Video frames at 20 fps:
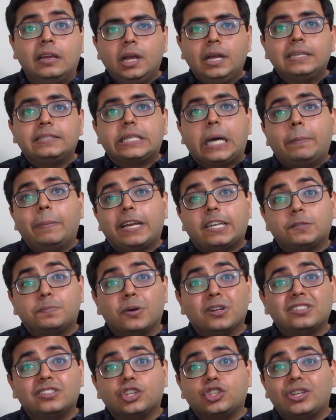Some
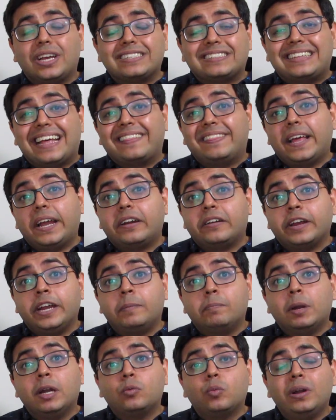experts suggest that their
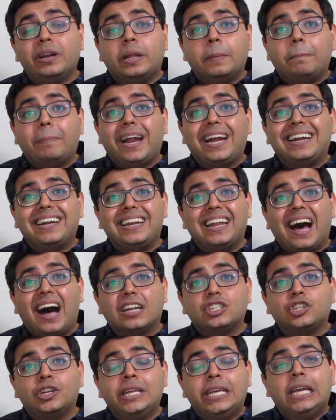treatment will depend
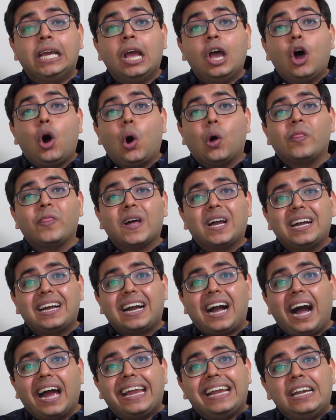largely on the
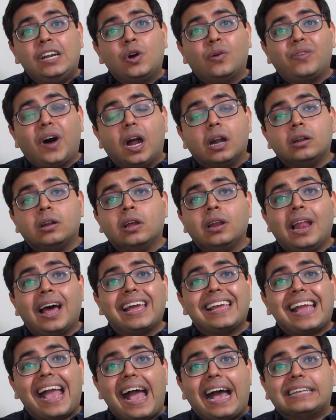kind of
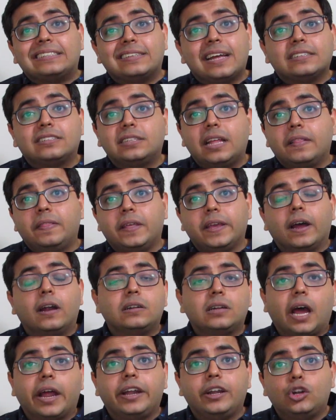underlying assets that they are
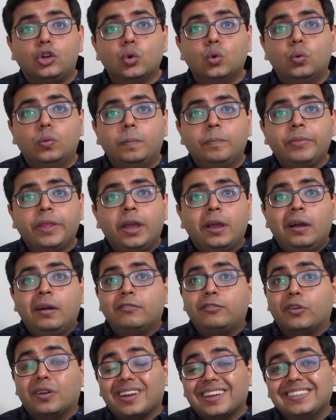tied to.
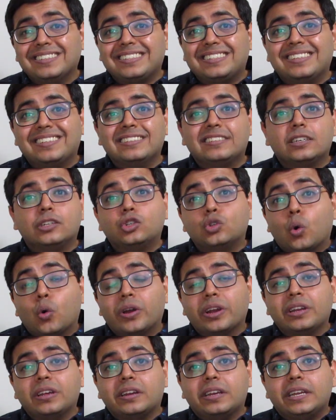For instance, a
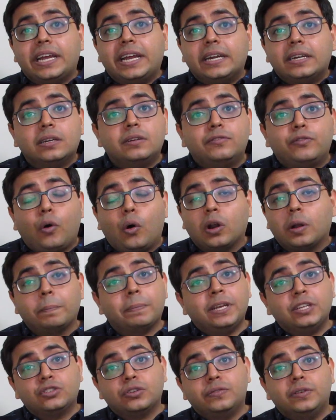token created for a
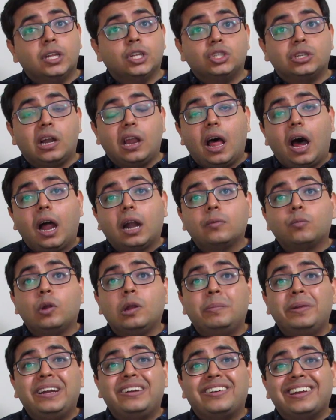piece of digital art will
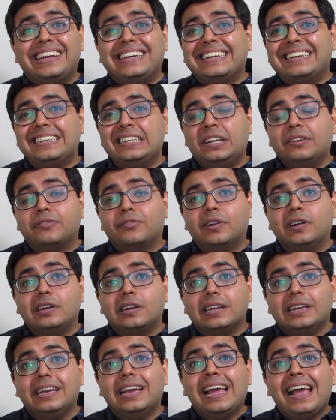be treated
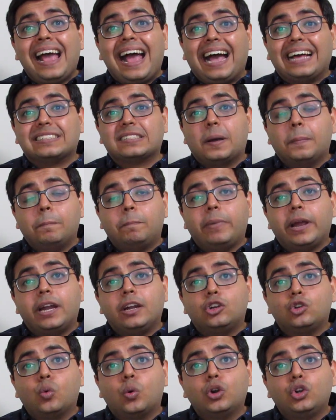differently as compared
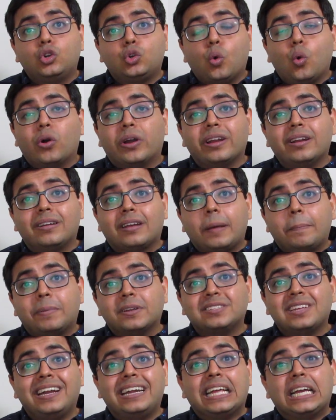to a token
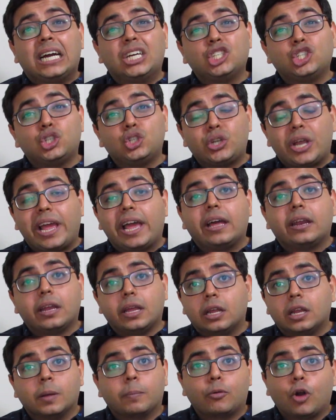representing a share in
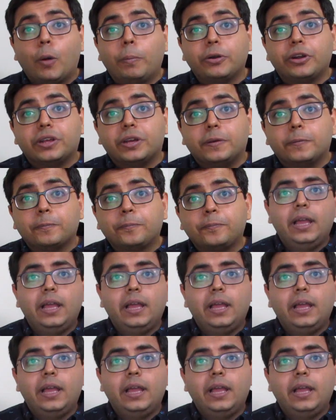a property.